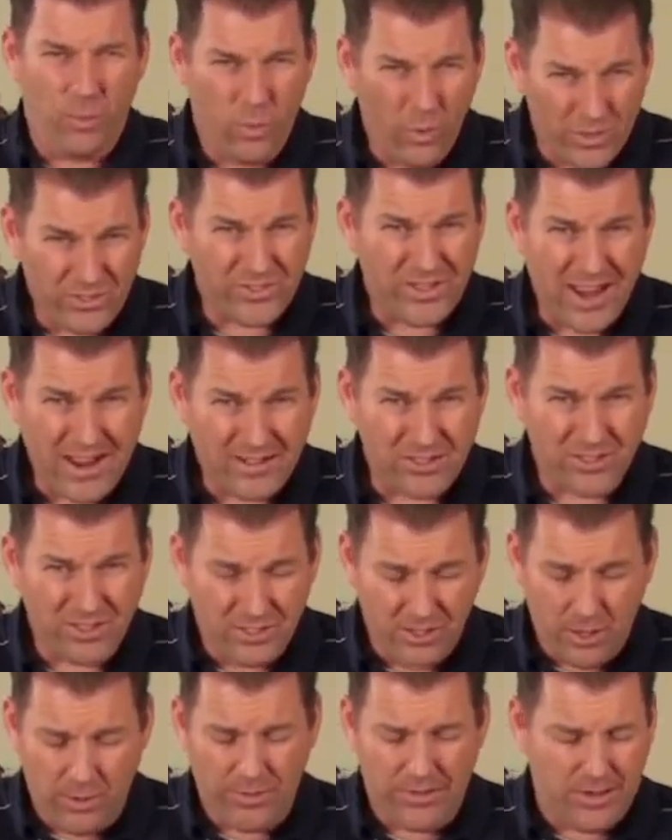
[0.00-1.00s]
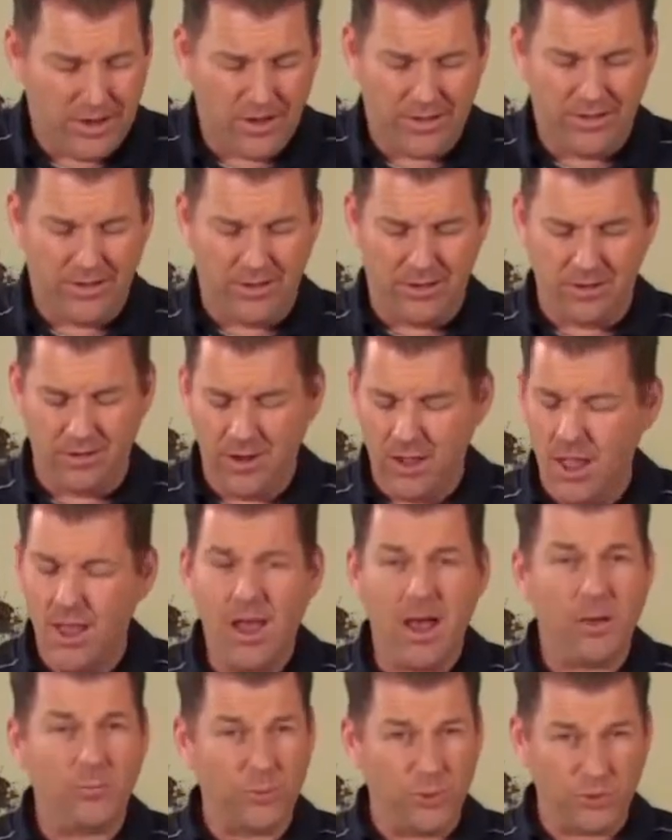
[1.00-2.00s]
what's actually going on here?
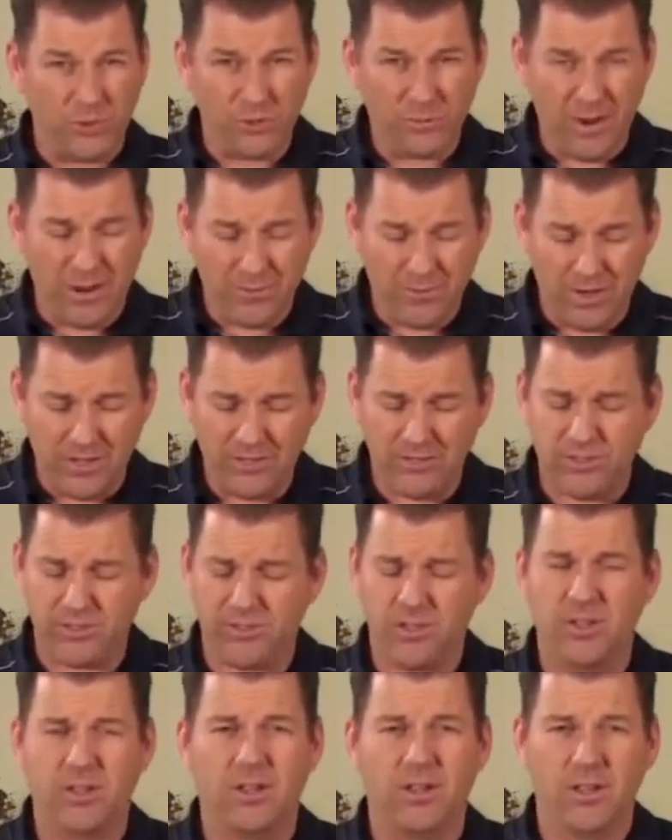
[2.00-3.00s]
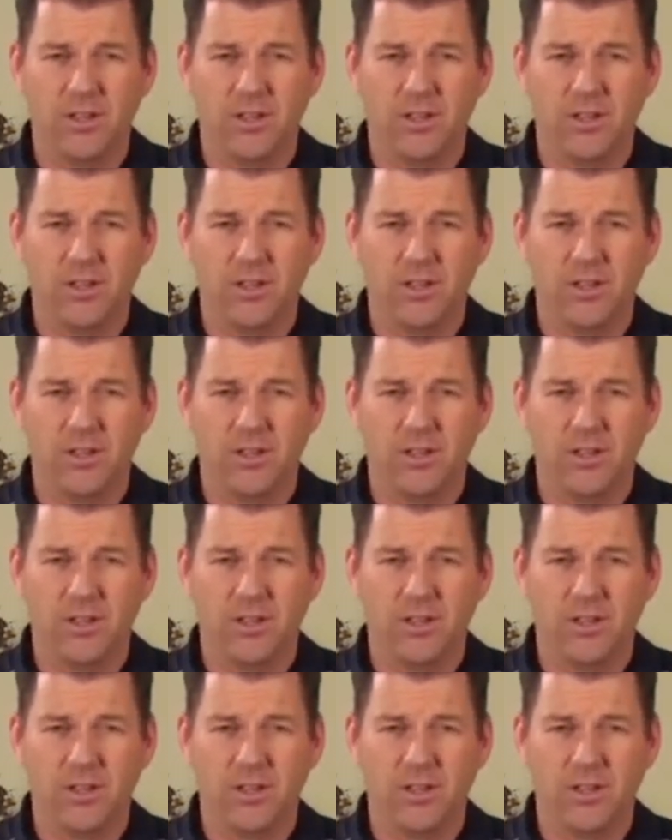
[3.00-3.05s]
I'm using my wrists.